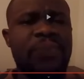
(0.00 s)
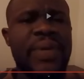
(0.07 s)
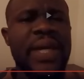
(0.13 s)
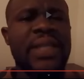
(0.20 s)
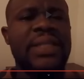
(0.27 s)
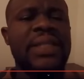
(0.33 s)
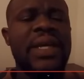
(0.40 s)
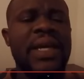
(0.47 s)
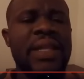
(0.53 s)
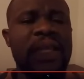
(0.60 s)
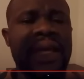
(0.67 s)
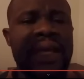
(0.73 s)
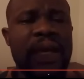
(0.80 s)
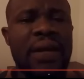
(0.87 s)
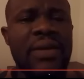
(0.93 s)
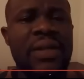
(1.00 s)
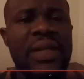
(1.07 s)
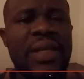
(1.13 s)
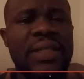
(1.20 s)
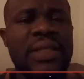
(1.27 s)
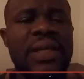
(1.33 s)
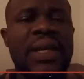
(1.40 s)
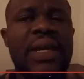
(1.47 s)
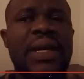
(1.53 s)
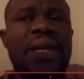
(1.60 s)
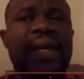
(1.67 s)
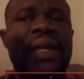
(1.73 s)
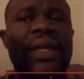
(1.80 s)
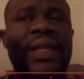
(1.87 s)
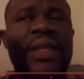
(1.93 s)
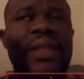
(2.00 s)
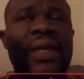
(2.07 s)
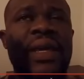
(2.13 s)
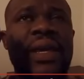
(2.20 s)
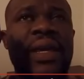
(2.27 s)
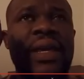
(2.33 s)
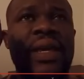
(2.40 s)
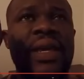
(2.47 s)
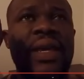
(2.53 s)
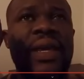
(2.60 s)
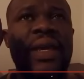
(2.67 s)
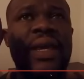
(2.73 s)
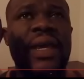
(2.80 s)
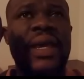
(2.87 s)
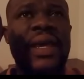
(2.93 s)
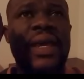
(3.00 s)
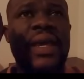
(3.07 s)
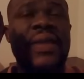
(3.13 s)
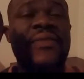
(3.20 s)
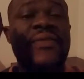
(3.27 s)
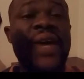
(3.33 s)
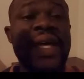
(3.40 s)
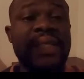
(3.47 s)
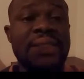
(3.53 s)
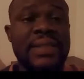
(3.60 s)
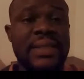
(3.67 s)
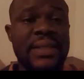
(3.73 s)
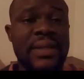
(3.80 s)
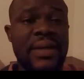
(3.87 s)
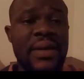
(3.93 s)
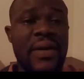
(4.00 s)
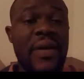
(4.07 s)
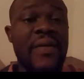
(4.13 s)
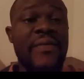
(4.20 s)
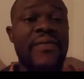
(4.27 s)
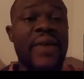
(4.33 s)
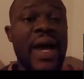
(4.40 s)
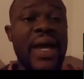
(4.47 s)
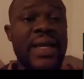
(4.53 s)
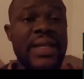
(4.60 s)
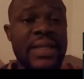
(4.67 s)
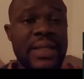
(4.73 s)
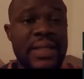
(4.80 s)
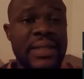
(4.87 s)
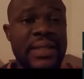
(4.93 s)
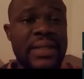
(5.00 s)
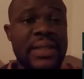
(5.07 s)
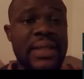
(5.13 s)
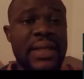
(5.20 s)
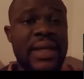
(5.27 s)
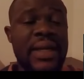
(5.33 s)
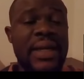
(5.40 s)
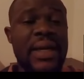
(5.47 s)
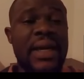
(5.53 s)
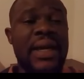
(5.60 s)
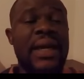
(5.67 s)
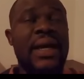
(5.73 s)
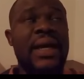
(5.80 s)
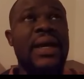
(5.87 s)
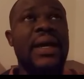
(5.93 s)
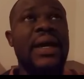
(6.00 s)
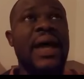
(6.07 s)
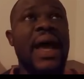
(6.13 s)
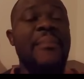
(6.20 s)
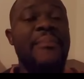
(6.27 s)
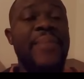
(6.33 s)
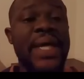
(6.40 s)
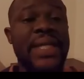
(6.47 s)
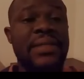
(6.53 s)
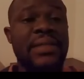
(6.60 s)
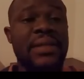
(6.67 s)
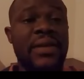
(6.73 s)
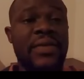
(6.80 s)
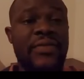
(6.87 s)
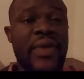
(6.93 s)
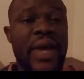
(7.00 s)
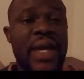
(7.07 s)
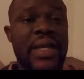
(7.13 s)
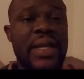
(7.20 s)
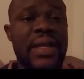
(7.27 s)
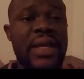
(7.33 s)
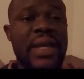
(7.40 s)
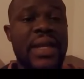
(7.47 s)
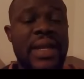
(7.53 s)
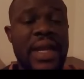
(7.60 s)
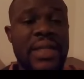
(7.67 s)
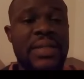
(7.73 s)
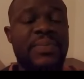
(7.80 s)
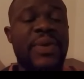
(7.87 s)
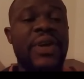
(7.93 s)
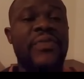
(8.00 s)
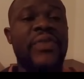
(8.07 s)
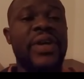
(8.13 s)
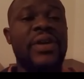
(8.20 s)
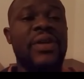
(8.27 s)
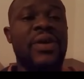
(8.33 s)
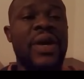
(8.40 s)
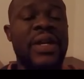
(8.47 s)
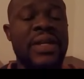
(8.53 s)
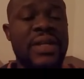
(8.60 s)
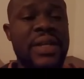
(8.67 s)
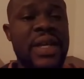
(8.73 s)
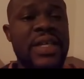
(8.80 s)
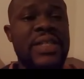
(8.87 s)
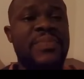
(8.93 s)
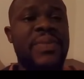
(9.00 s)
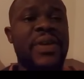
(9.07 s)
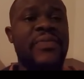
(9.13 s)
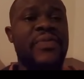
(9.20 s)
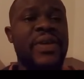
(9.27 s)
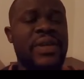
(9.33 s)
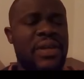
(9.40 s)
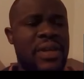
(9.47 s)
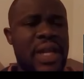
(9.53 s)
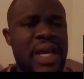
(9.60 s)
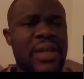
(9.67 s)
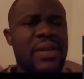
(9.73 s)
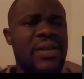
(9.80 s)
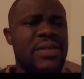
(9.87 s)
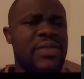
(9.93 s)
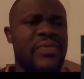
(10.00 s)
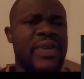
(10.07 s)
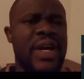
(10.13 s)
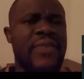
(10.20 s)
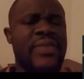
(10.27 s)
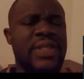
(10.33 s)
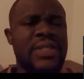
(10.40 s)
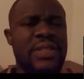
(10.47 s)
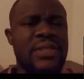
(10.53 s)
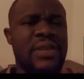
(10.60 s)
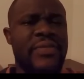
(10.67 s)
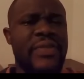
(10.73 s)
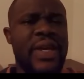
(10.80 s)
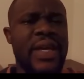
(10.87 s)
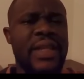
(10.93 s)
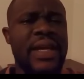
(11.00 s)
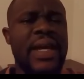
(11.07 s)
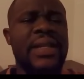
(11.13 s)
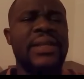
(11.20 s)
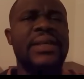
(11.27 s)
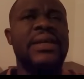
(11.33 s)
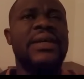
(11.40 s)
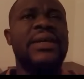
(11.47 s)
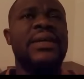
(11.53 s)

They calculate, they invest on finding, and bet on finding a next perfect law and a next perfect law, like laws of gravity, stuff like that.